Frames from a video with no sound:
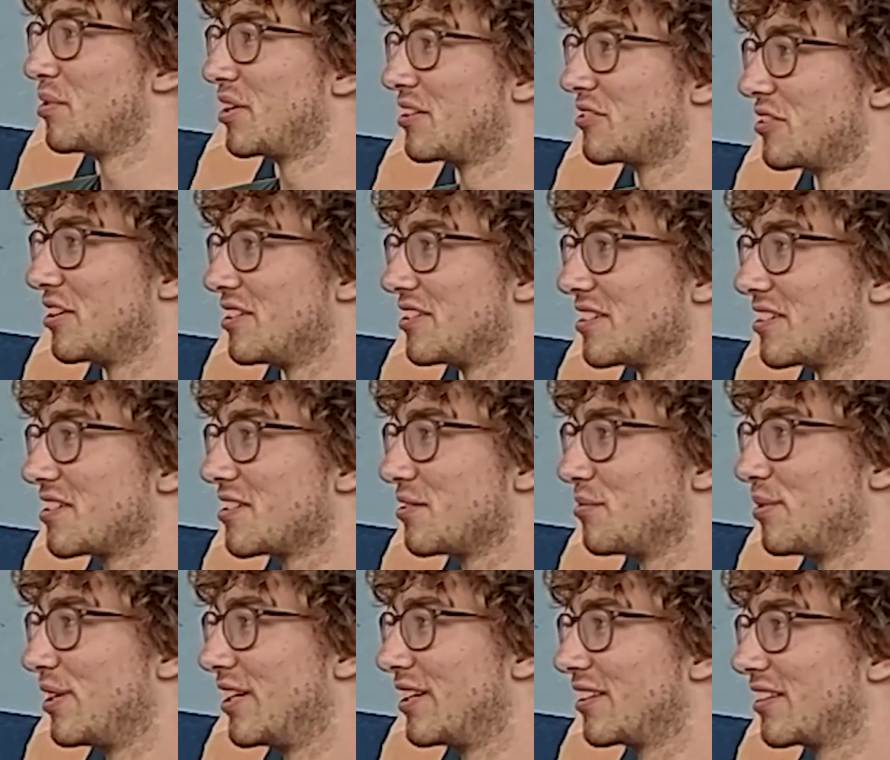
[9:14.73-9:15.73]
big transition
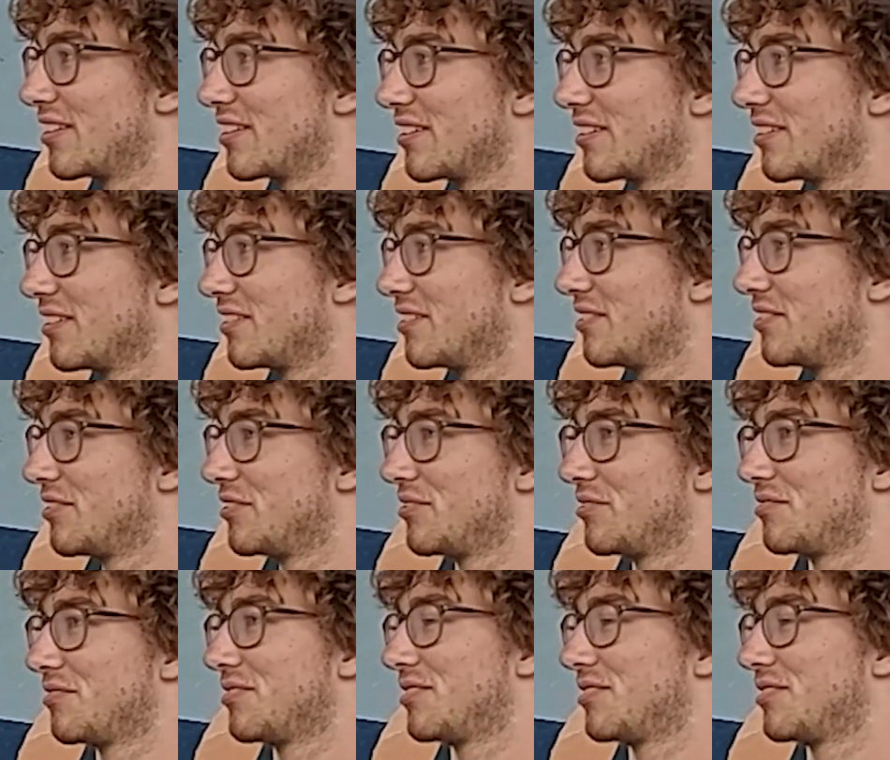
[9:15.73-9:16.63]
to make. It's